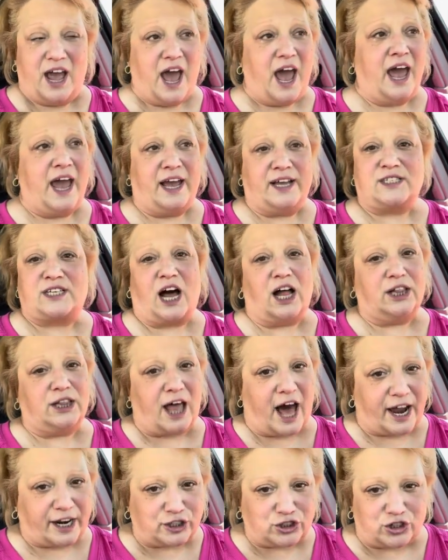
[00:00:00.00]
And a
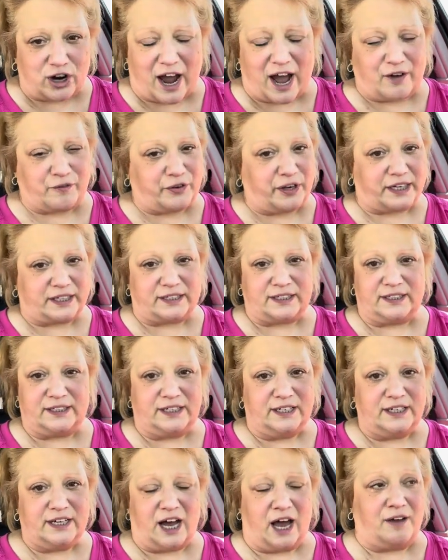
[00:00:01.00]
lot of traffic.
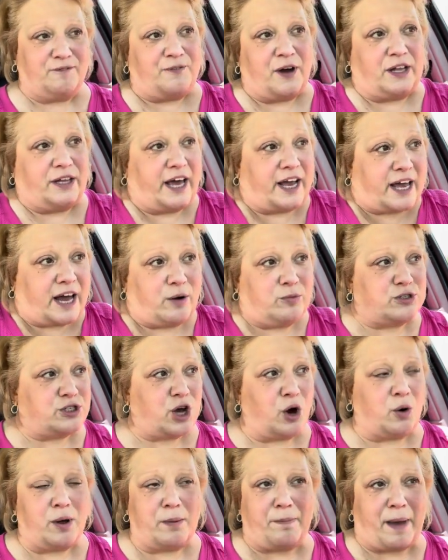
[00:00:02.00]
I felt like I was
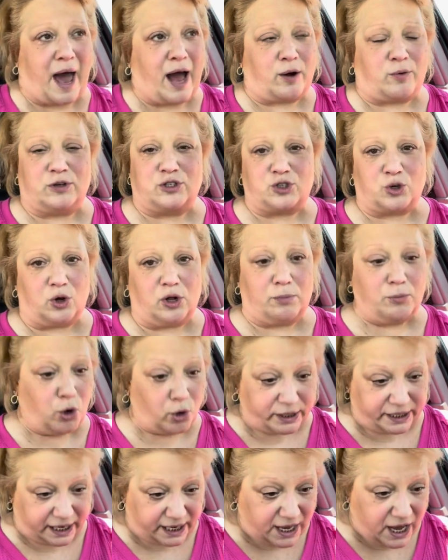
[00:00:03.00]
going backwards all
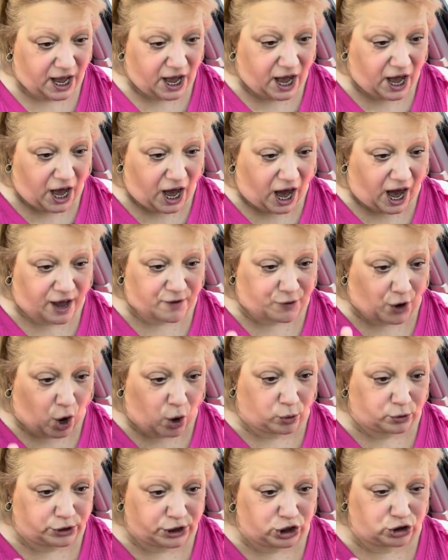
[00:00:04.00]
morning. I've
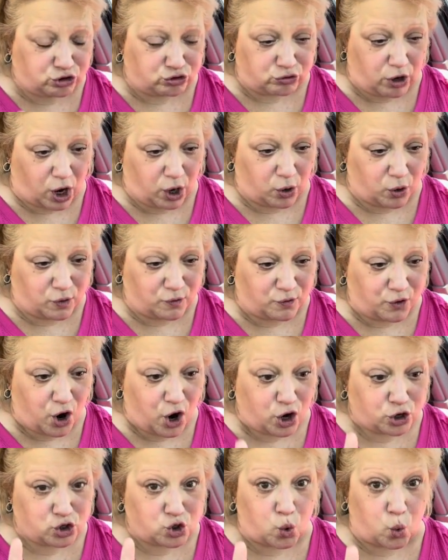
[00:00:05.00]
only drove
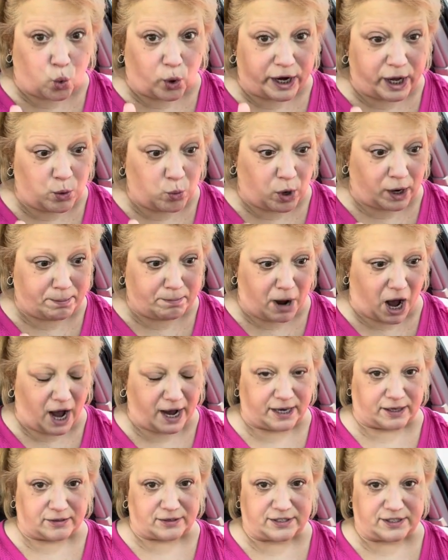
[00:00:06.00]
21
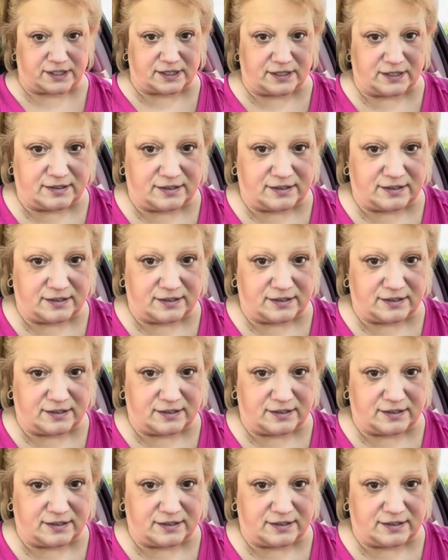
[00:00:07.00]
miles.